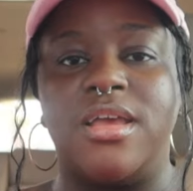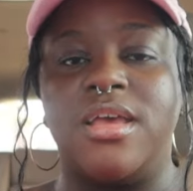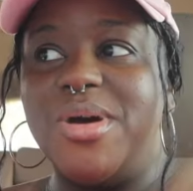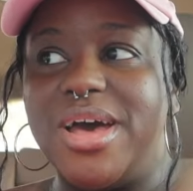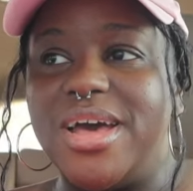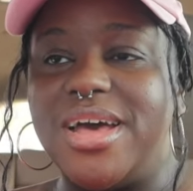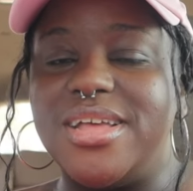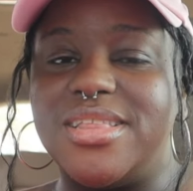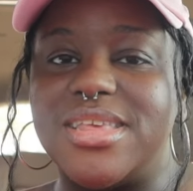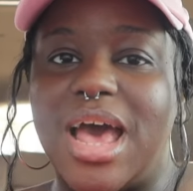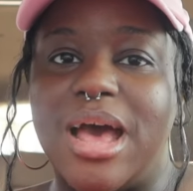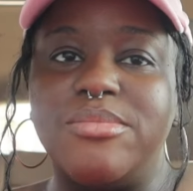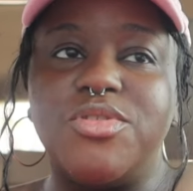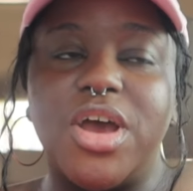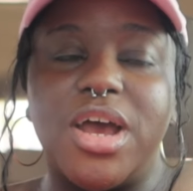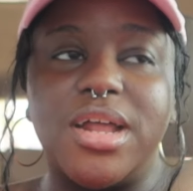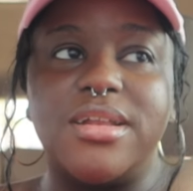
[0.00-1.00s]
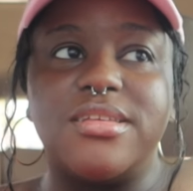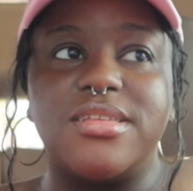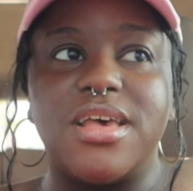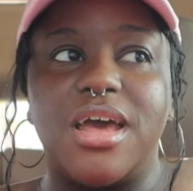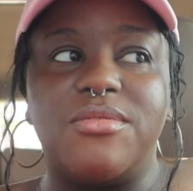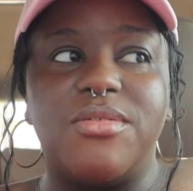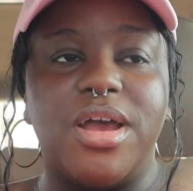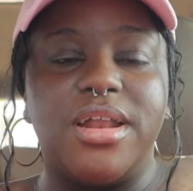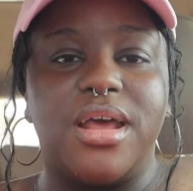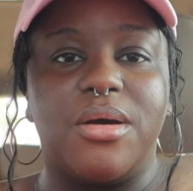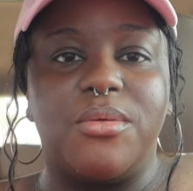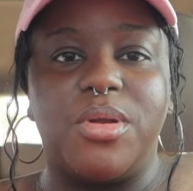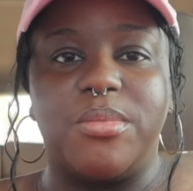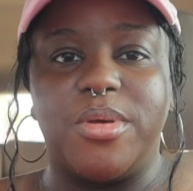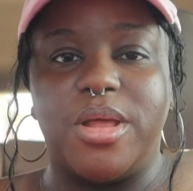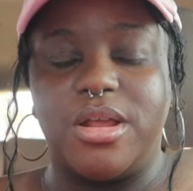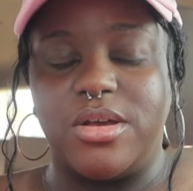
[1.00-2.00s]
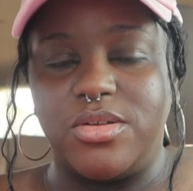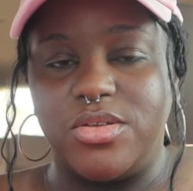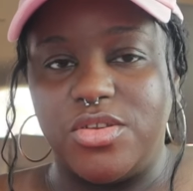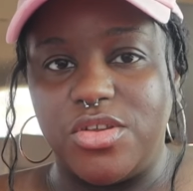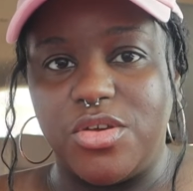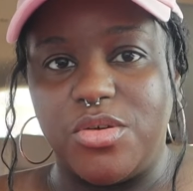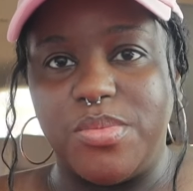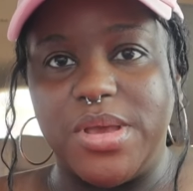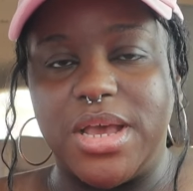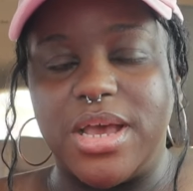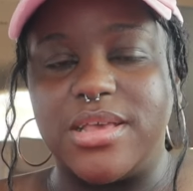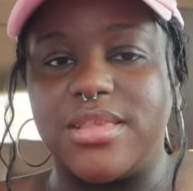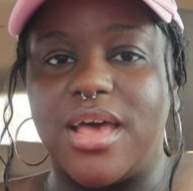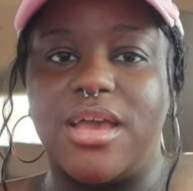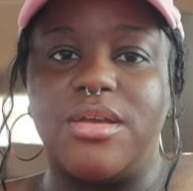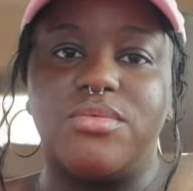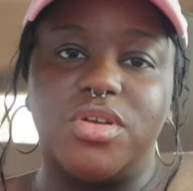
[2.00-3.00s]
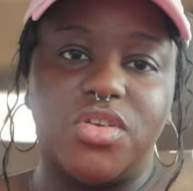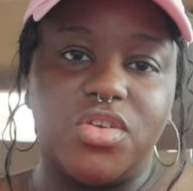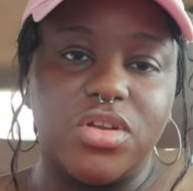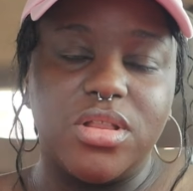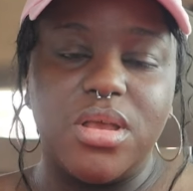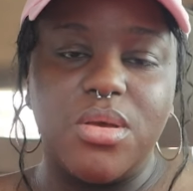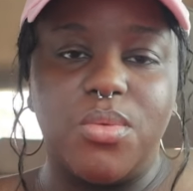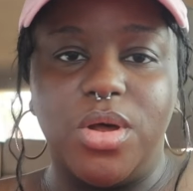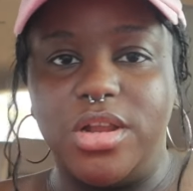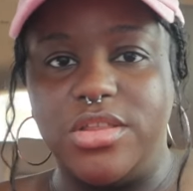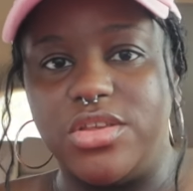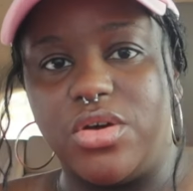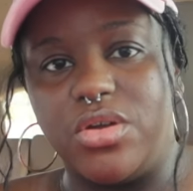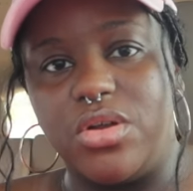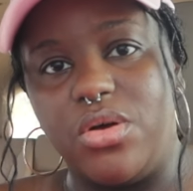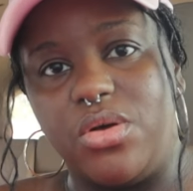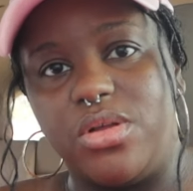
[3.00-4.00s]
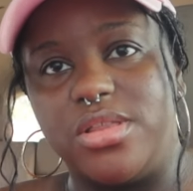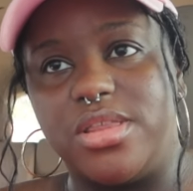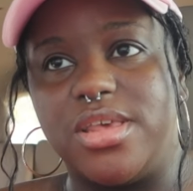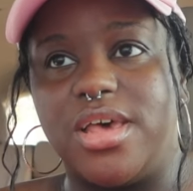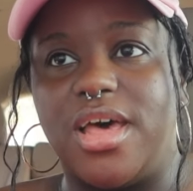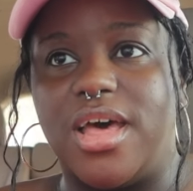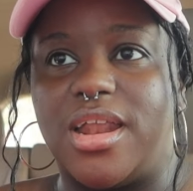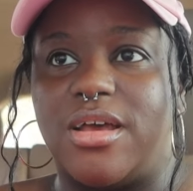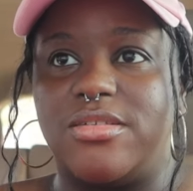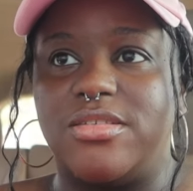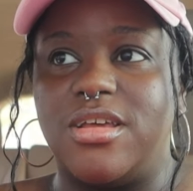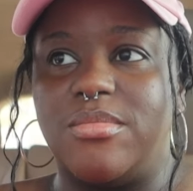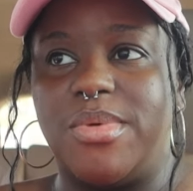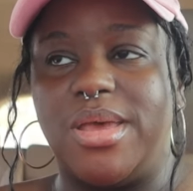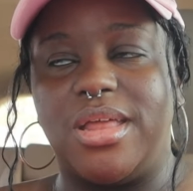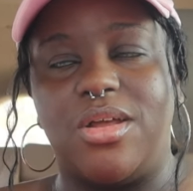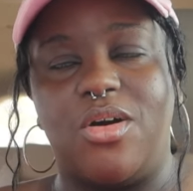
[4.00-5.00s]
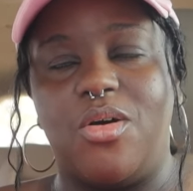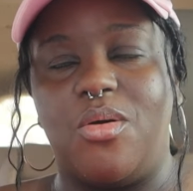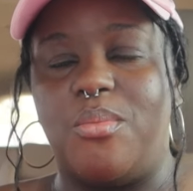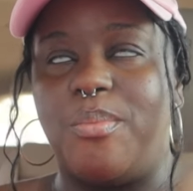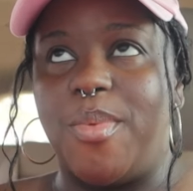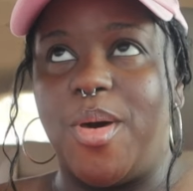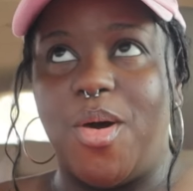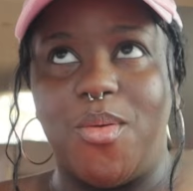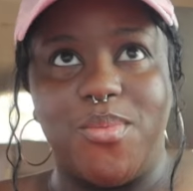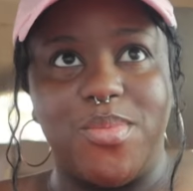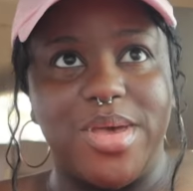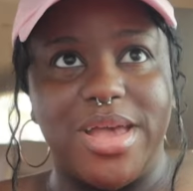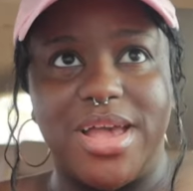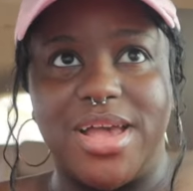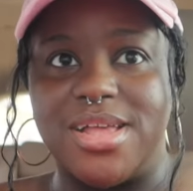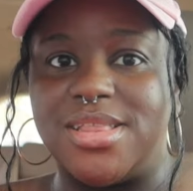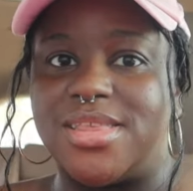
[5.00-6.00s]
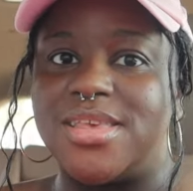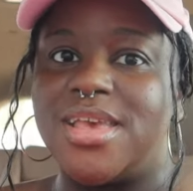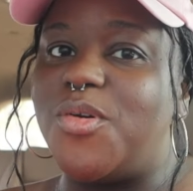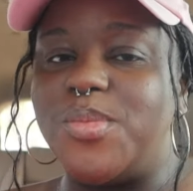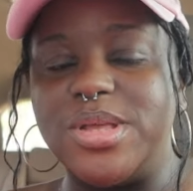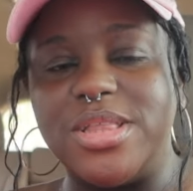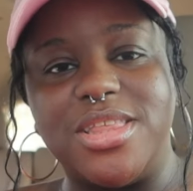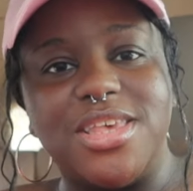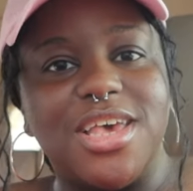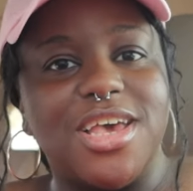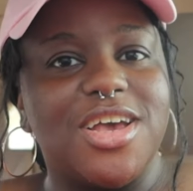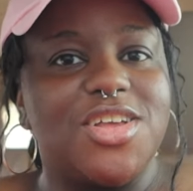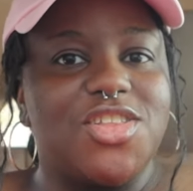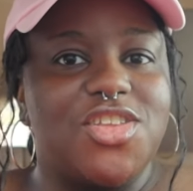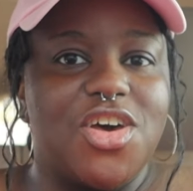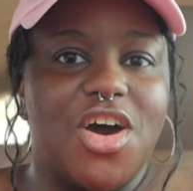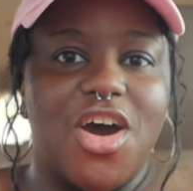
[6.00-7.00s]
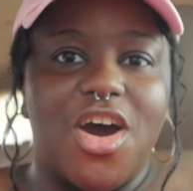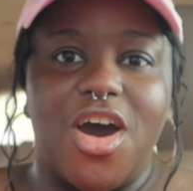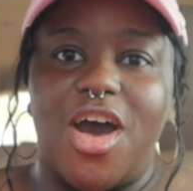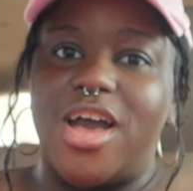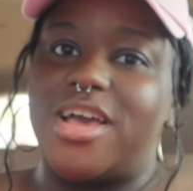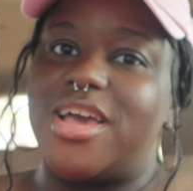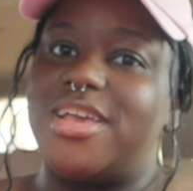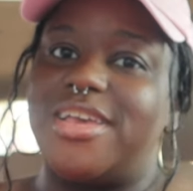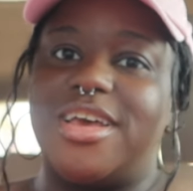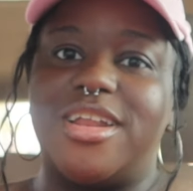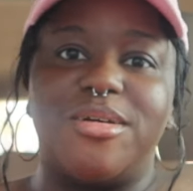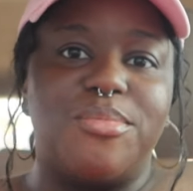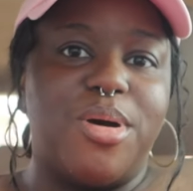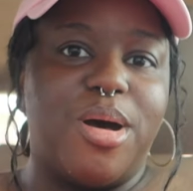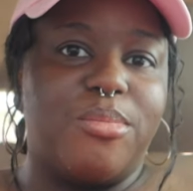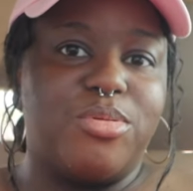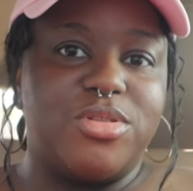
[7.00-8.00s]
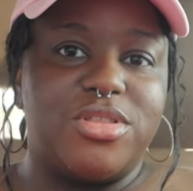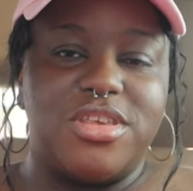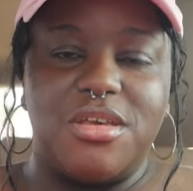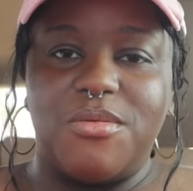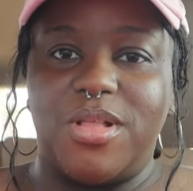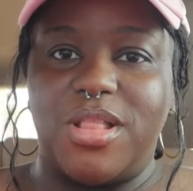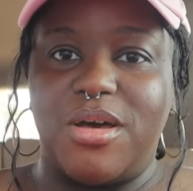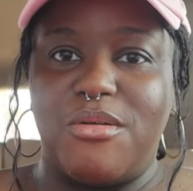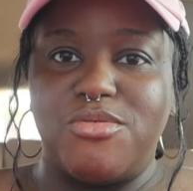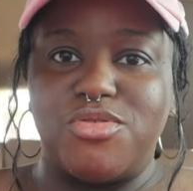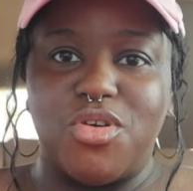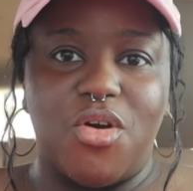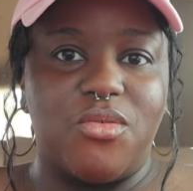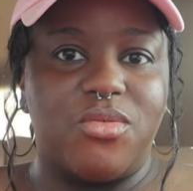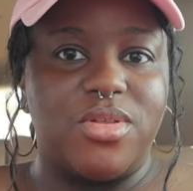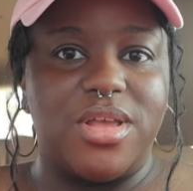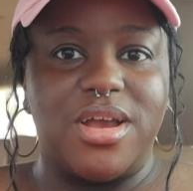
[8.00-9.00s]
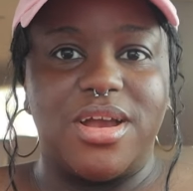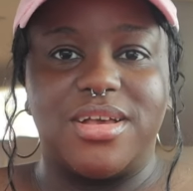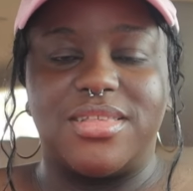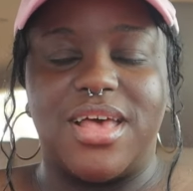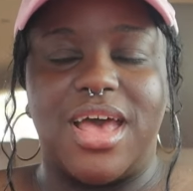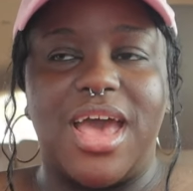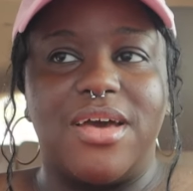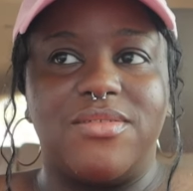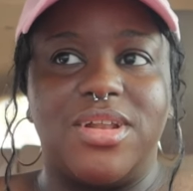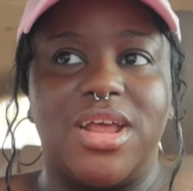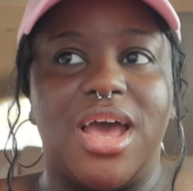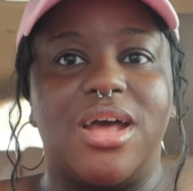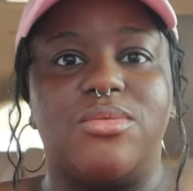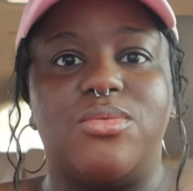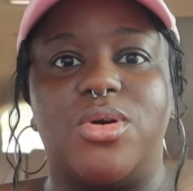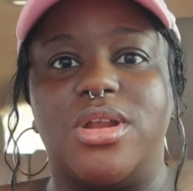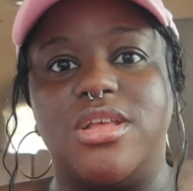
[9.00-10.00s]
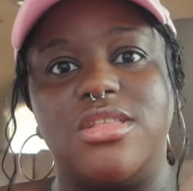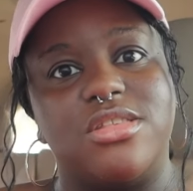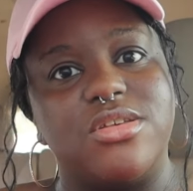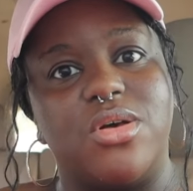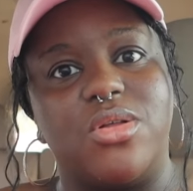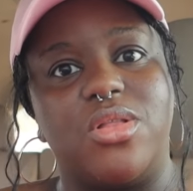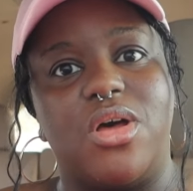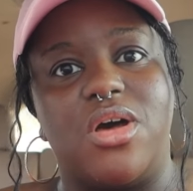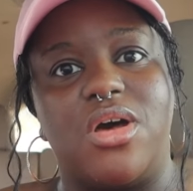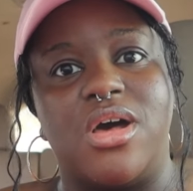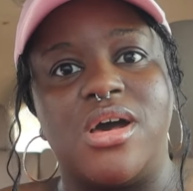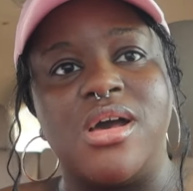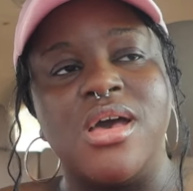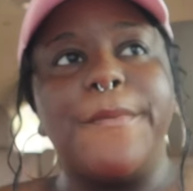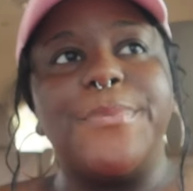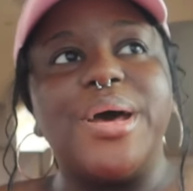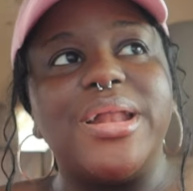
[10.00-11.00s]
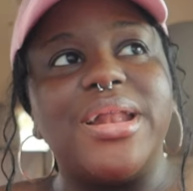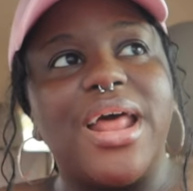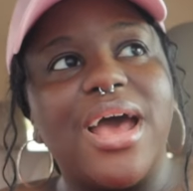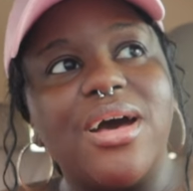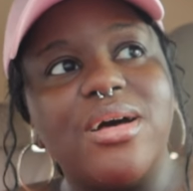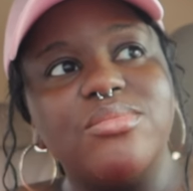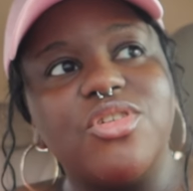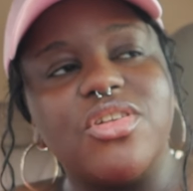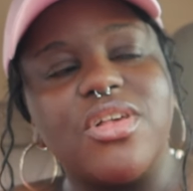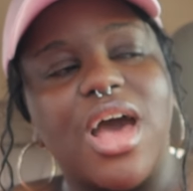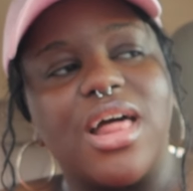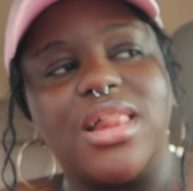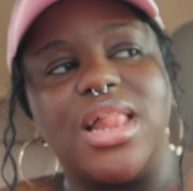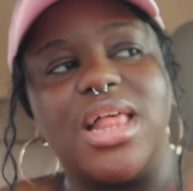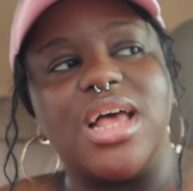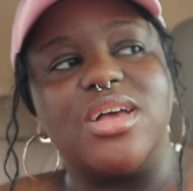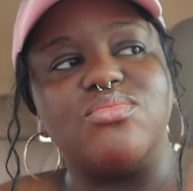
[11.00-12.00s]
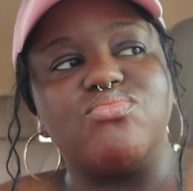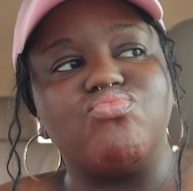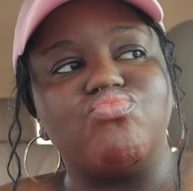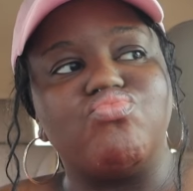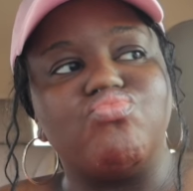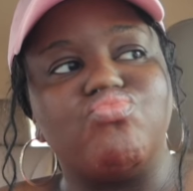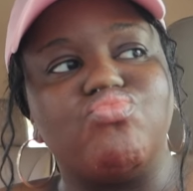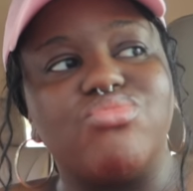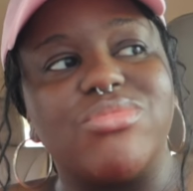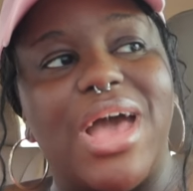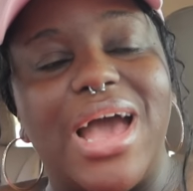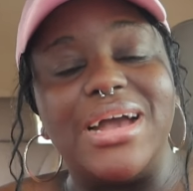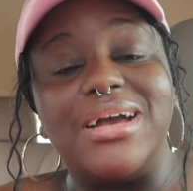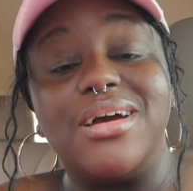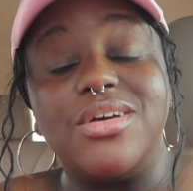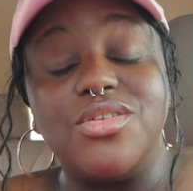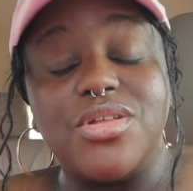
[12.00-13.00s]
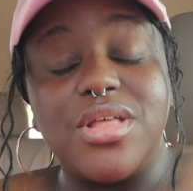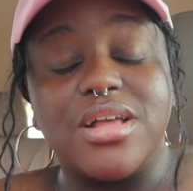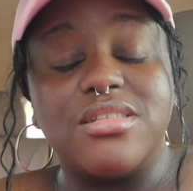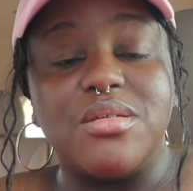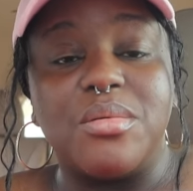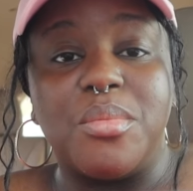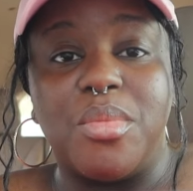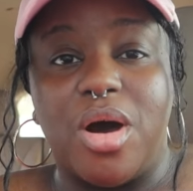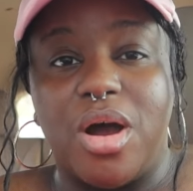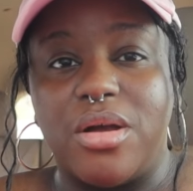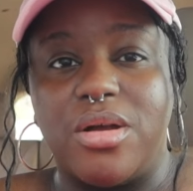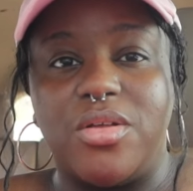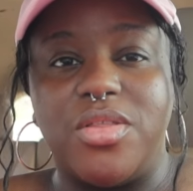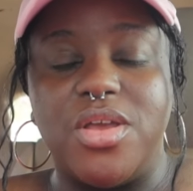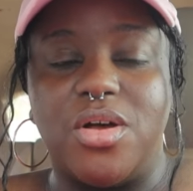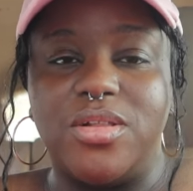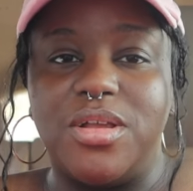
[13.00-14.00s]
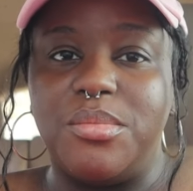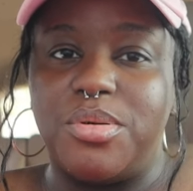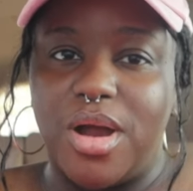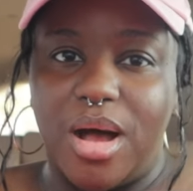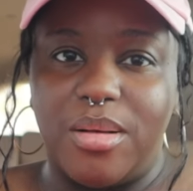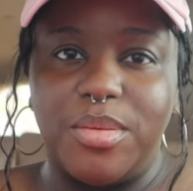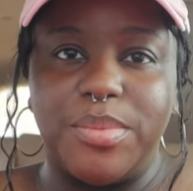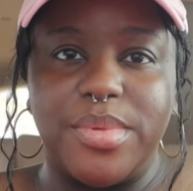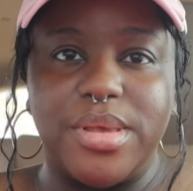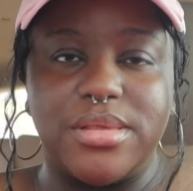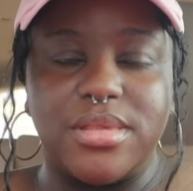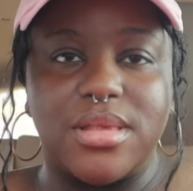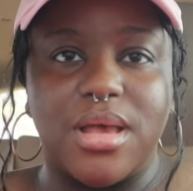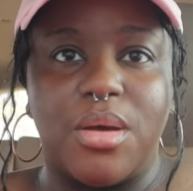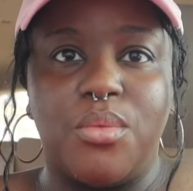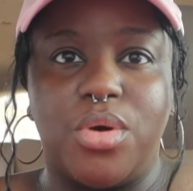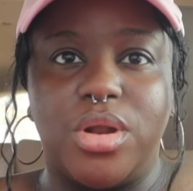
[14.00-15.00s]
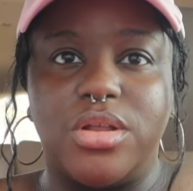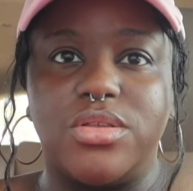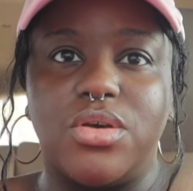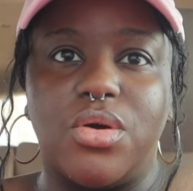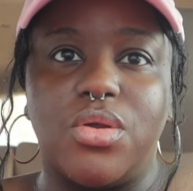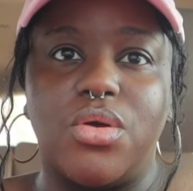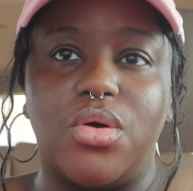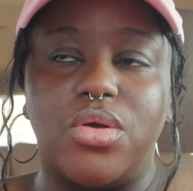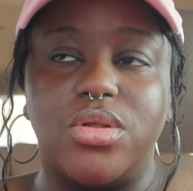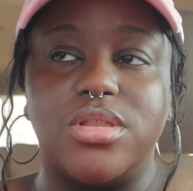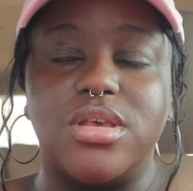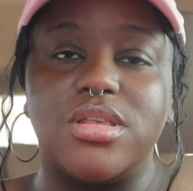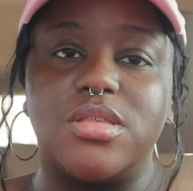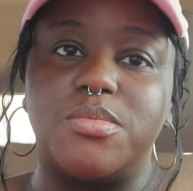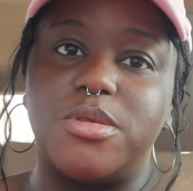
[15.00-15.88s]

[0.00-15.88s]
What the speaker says: But I'm trying to decide right now what I'm gonna go do, because I originally wanted to go to Ulta and I was gonna make it a whole moment, film a TikTok, get a bubble tea while I was over there because I haven't had one in so long. But now I'm just kind of like, I could do that tomorrow. The only problem is I wanted to go to Ulta